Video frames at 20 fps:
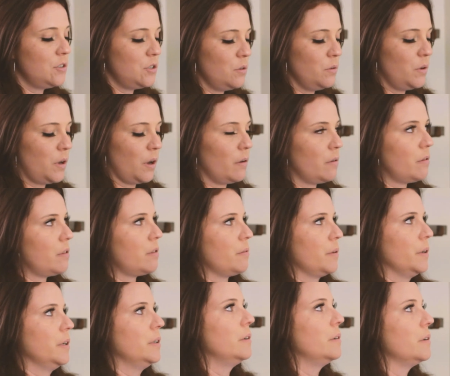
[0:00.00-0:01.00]
you go
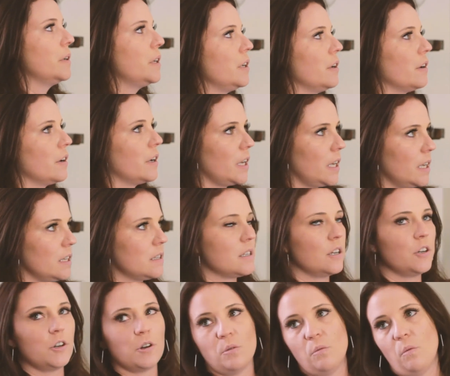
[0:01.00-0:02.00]
through your needs
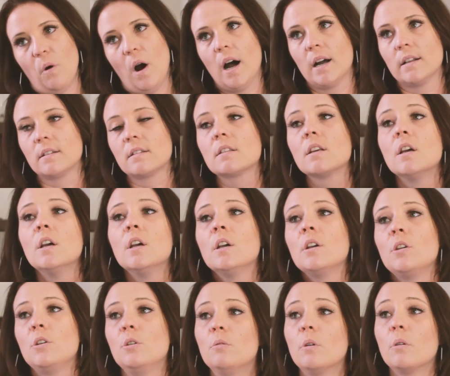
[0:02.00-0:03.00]
and your wants,
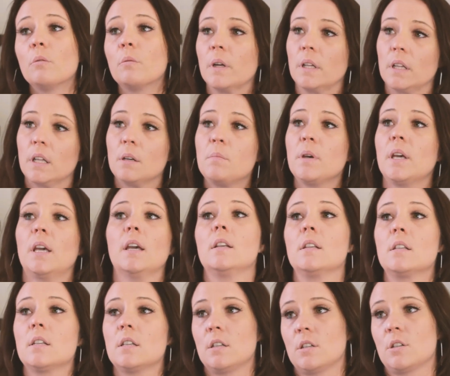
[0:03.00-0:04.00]
you will really begin
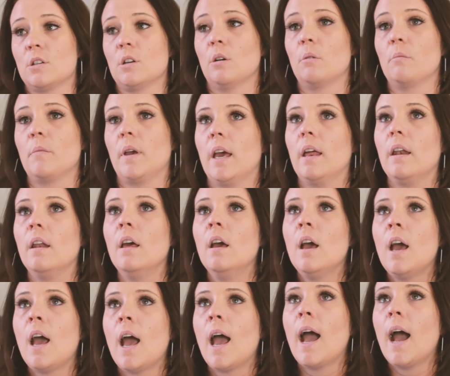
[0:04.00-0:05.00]
to determine
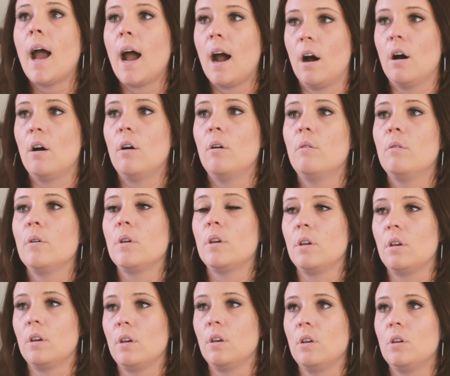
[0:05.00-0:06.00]
how
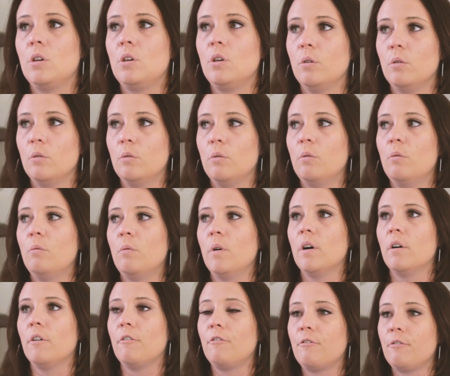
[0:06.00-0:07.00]
you
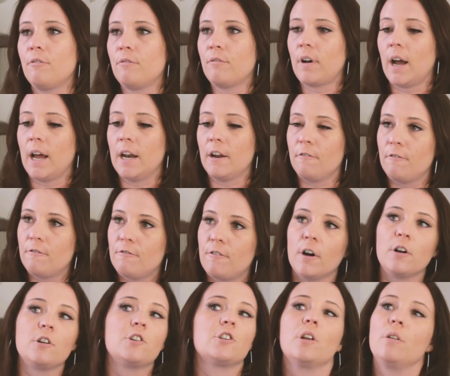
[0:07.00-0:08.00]
will kind of
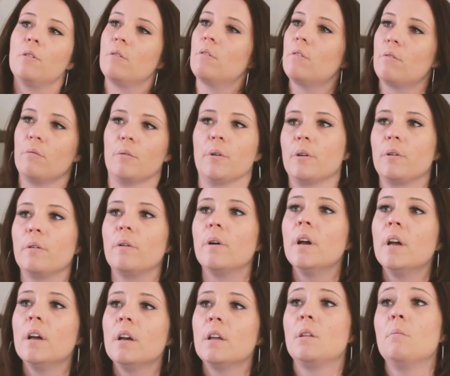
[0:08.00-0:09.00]
function through
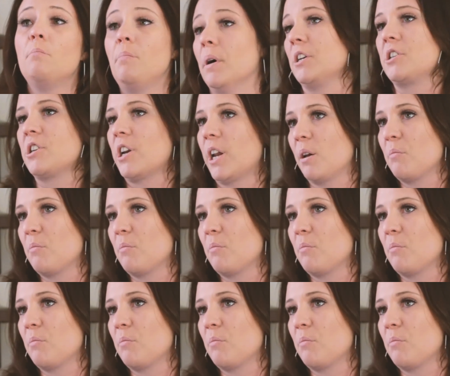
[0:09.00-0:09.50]
the budgeting